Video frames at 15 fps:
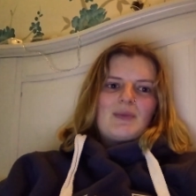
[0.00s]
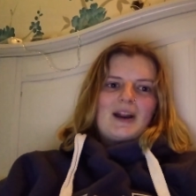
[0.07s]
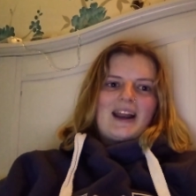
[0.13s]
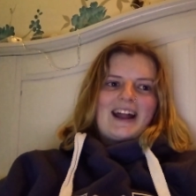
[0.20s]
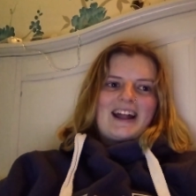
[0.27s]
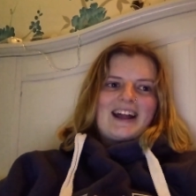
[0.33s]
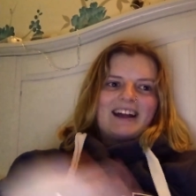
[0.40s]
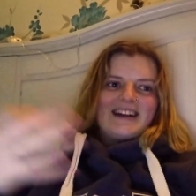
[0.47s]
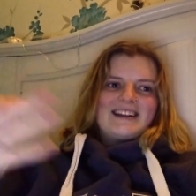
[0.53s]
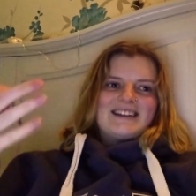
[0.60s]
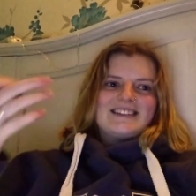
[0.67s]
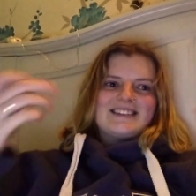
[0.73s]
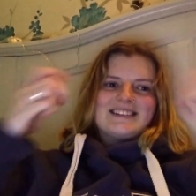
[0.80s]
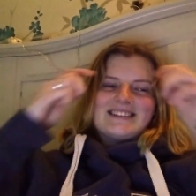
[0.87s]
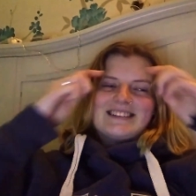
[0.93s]
But, like,
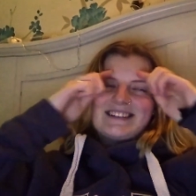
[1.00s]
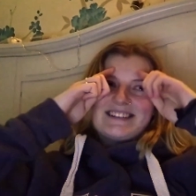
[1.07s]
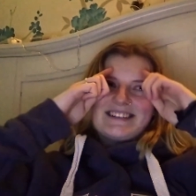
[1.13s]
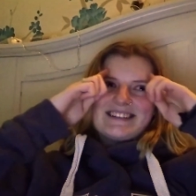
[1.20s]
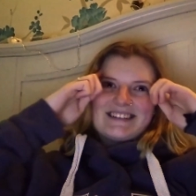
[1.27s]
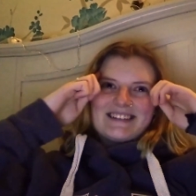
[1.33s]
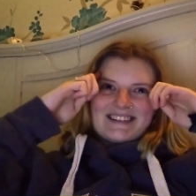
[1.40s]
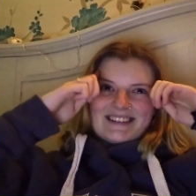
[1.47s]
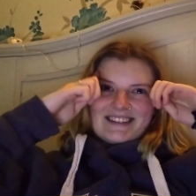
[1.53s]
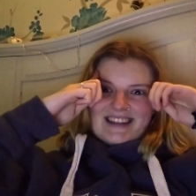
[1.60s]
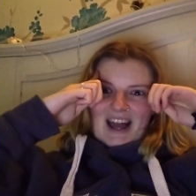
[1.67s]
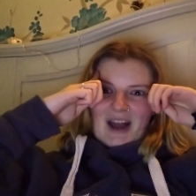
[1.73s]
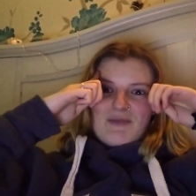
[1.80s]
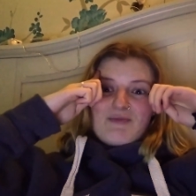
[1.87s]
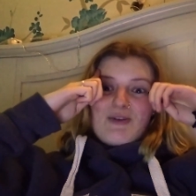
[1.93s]

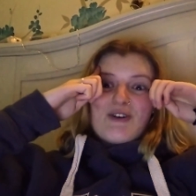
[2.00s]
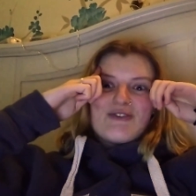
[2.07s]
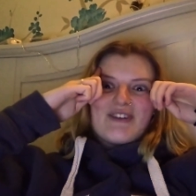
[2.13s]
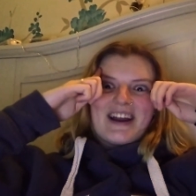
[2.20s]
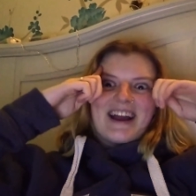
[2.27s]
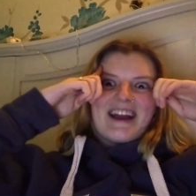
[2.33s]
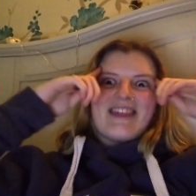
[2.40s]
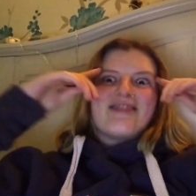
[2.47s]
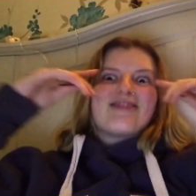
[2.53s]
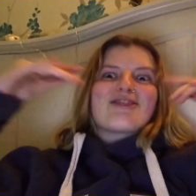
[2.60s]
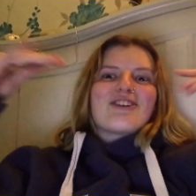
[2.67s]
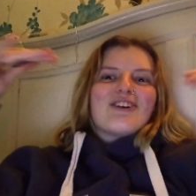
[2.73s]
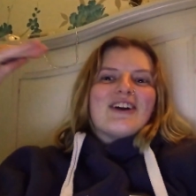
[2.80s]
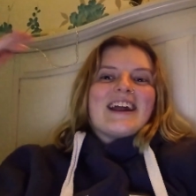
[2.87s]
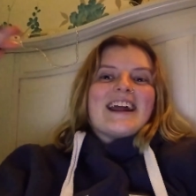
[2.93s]
I'm moving
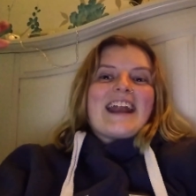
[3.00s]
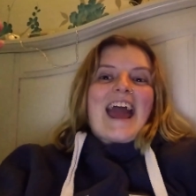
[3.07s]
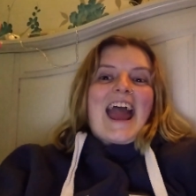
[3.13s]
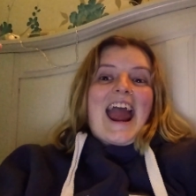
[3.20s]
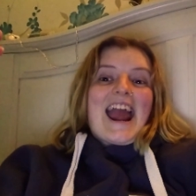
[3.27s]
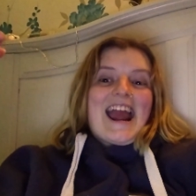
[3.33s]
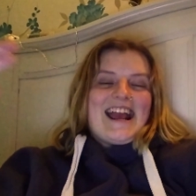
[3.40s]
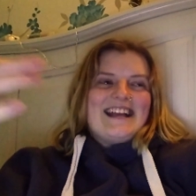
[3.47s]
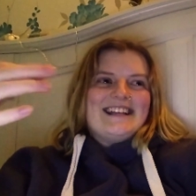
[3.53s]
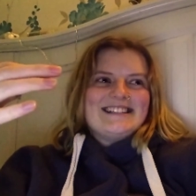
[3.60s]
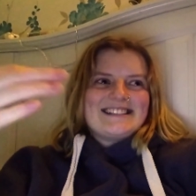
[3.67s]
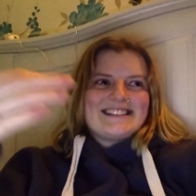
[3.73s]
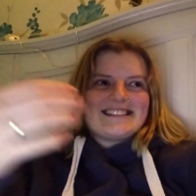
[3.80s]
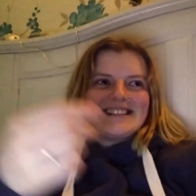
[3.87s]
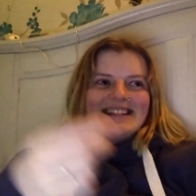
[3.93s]
in three
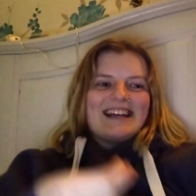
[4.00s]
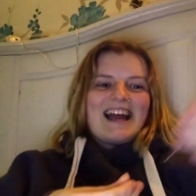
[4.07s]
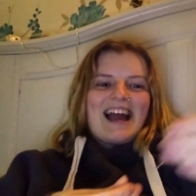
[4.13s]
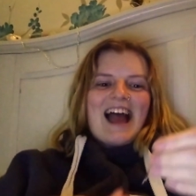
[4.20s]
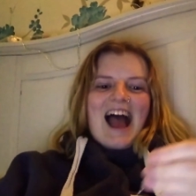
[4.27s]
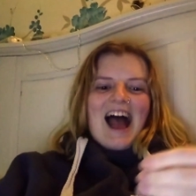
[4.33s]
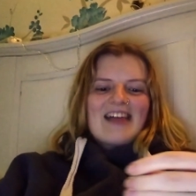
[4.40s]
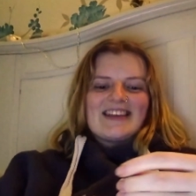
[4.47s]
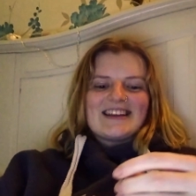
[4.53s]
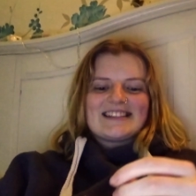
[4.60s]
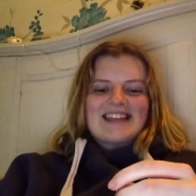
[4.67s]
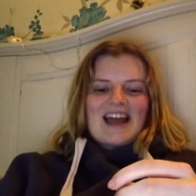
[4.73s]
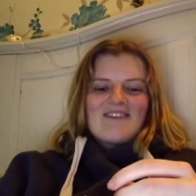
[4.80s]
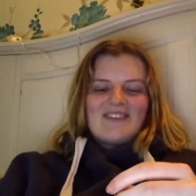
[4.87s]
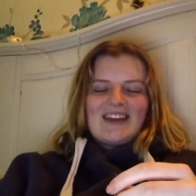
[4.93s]
days. And they
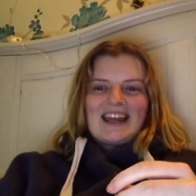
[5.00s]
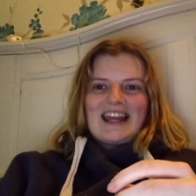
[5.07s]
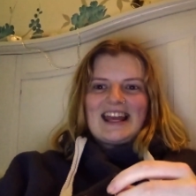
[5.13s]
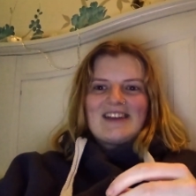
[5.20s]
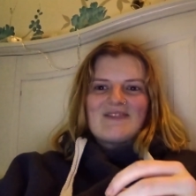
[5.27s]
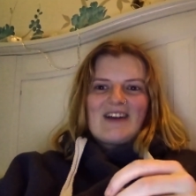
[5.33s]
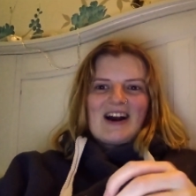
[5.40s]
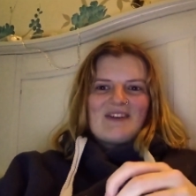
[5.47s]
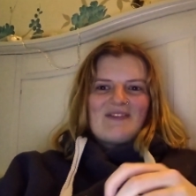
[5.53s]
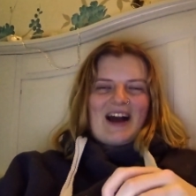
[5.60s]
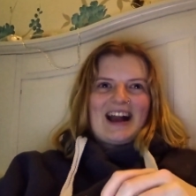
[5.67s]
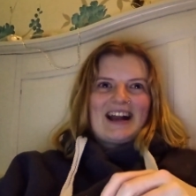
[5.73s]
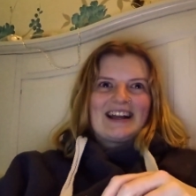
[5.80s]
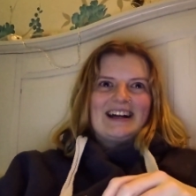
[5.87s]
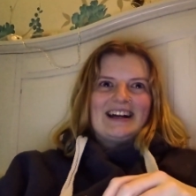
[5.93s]
sent me an email
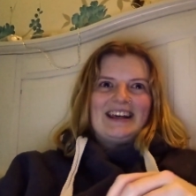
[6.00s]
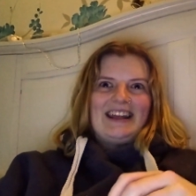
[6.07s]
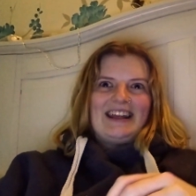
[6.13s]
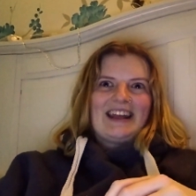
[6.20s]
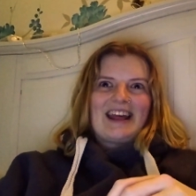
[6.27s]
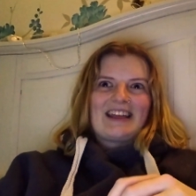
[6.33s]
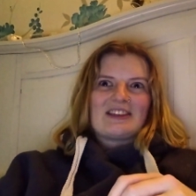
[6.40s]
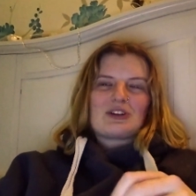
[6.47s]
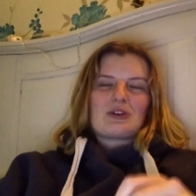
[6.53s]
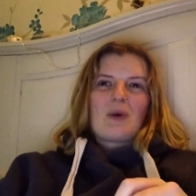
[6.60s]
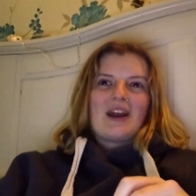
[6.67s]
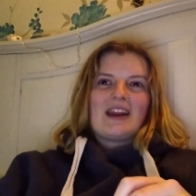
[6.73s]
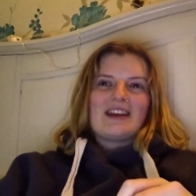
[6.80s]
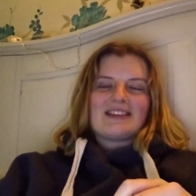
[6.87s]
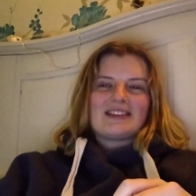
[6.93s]
back in, like, the
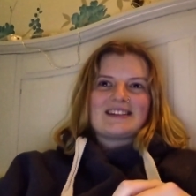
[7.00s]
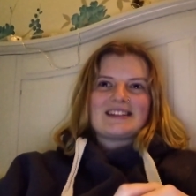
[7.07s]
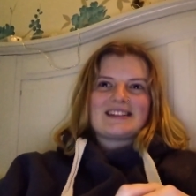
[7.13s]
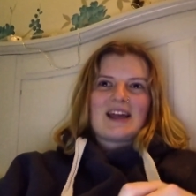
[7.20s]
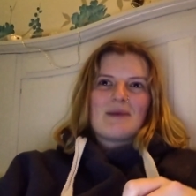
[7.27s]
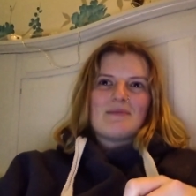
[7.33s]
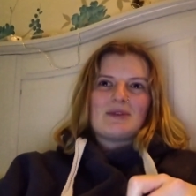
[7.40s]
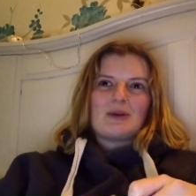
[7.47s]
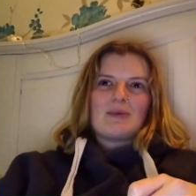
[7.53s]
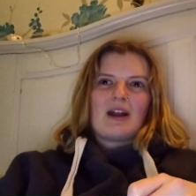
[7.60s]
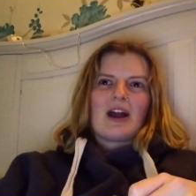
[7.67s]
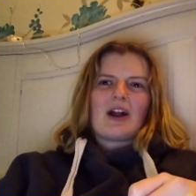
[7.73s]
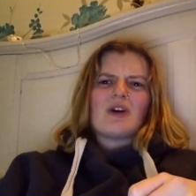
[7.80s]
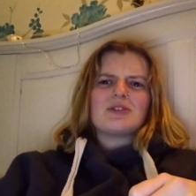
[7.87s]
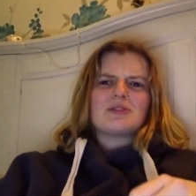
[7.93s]
twentieth of December to
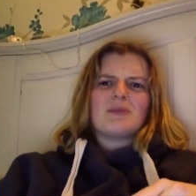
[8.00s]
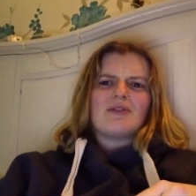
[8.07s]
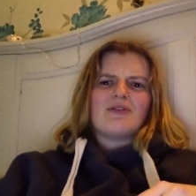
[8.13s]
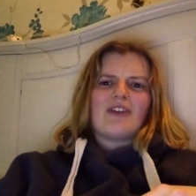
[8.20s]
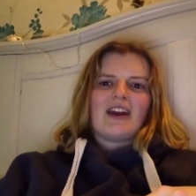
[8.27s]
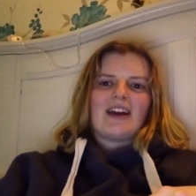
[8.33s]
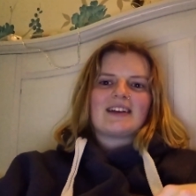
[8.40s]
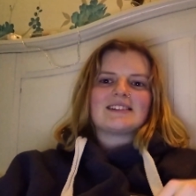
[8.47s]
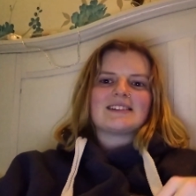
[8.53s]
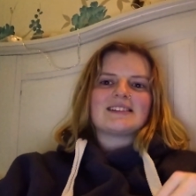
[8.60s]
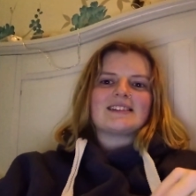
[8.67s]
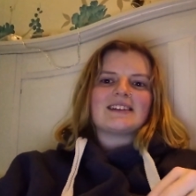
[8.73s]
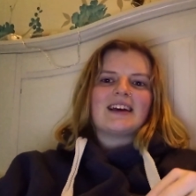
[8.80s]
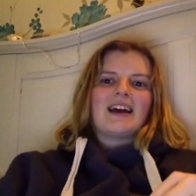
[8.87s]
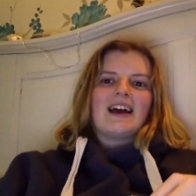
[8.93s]
be like, oh, it's been
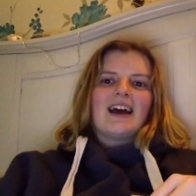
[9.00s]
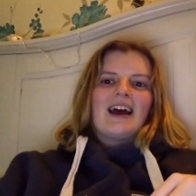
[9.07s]
fixed.